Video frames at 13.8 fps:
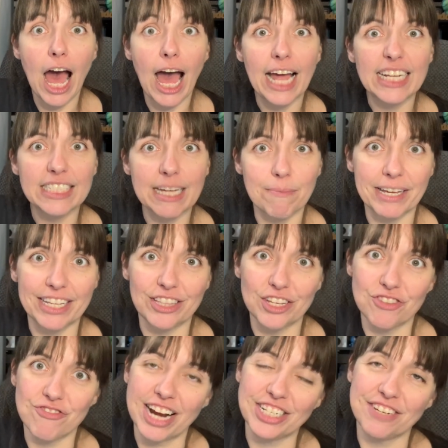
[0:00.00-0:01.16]
It's time to get
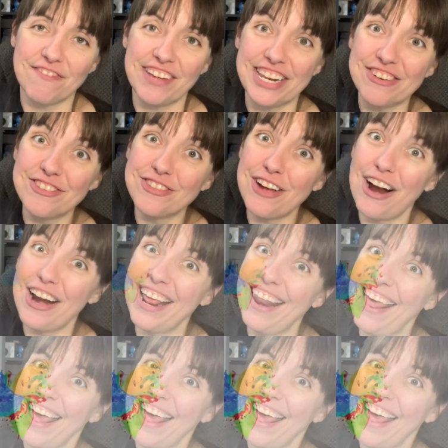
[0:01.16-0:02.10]
this reaction video started.